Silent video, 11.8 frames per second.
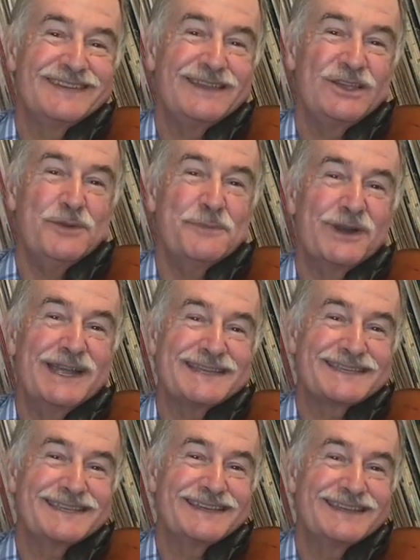
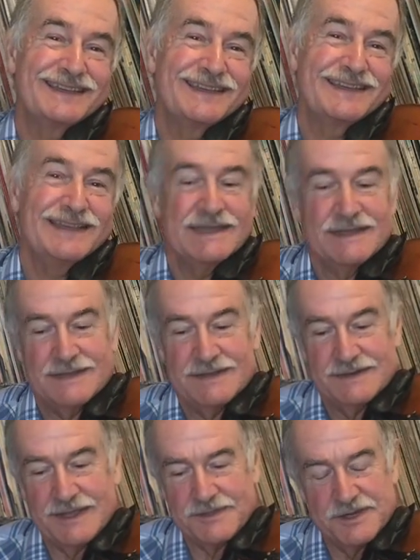humoresque.
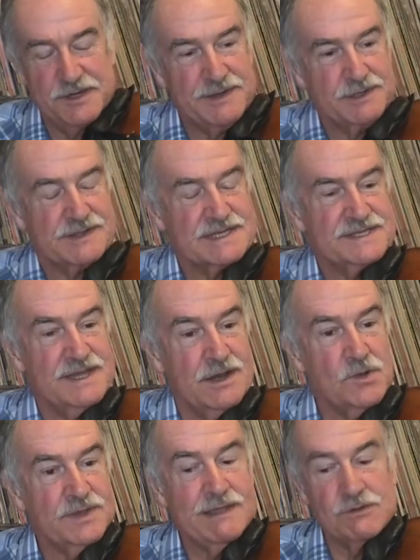Nothing new under the sun.
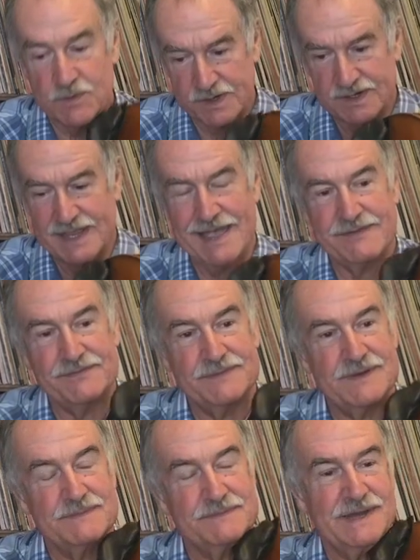Okay, well, we're going to have
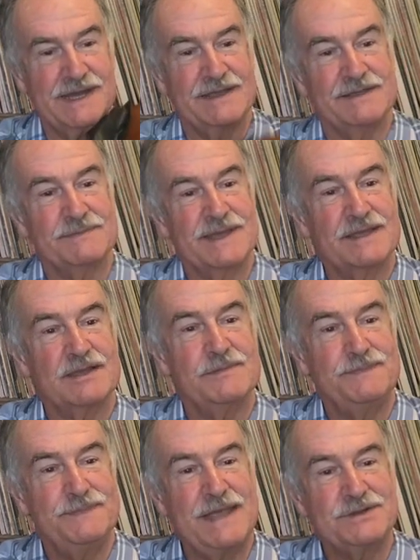my
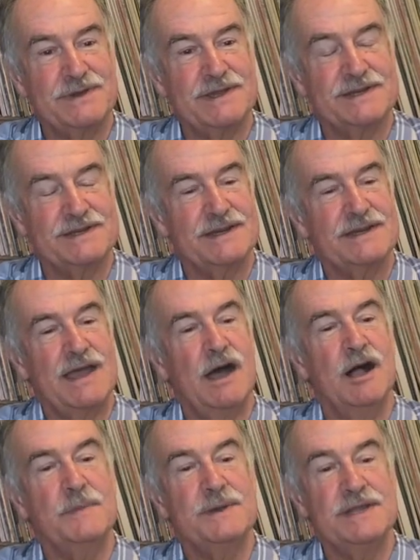compatriot
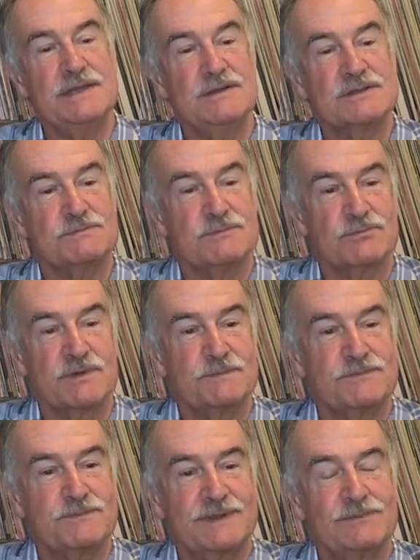Albany, who
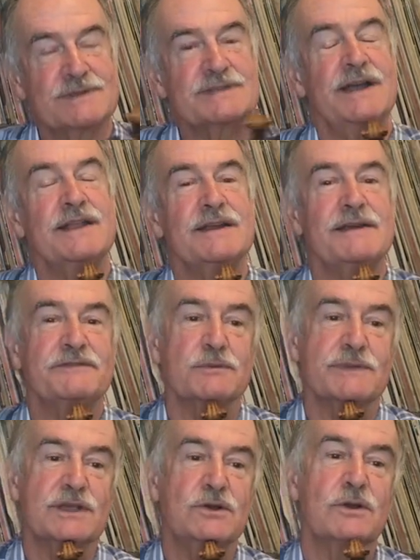was kind enough to
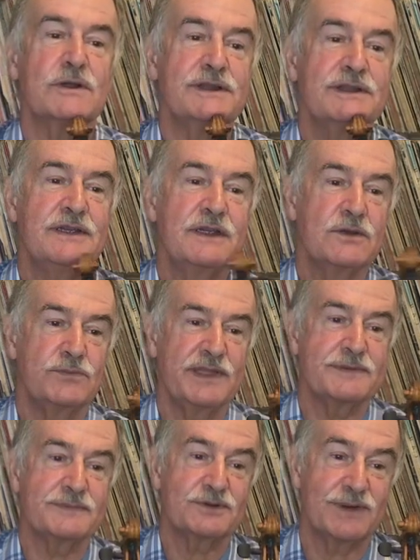record
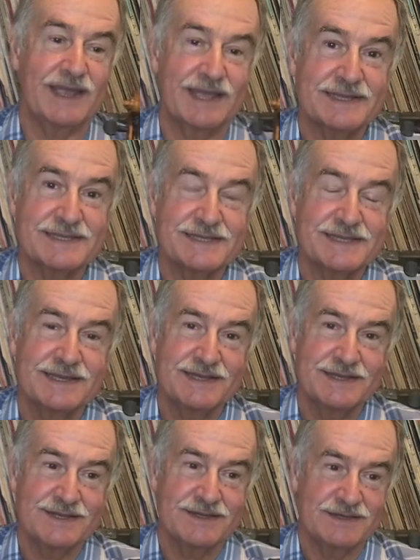rhythm tracks.
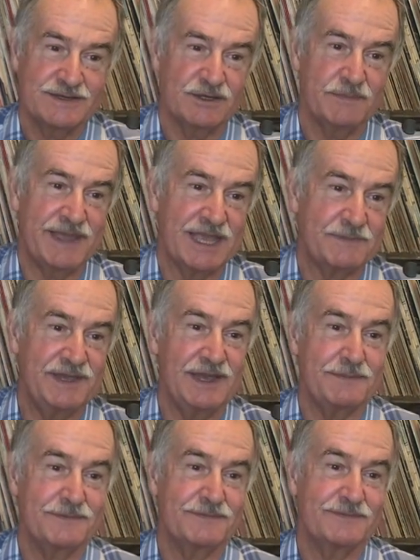She'll back me
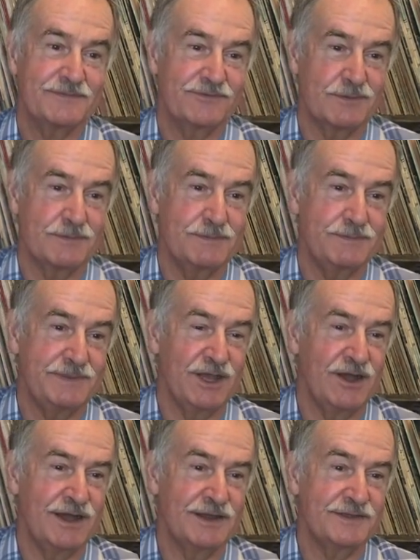up from
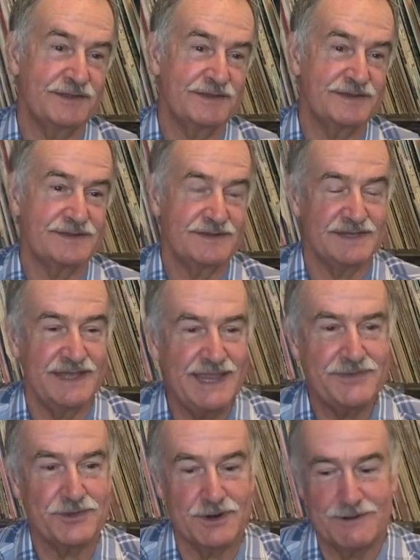beyond the
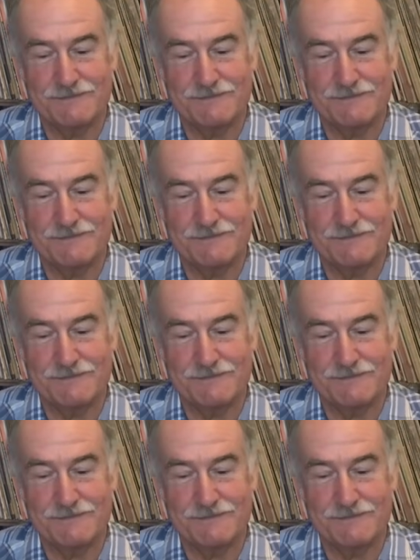ether.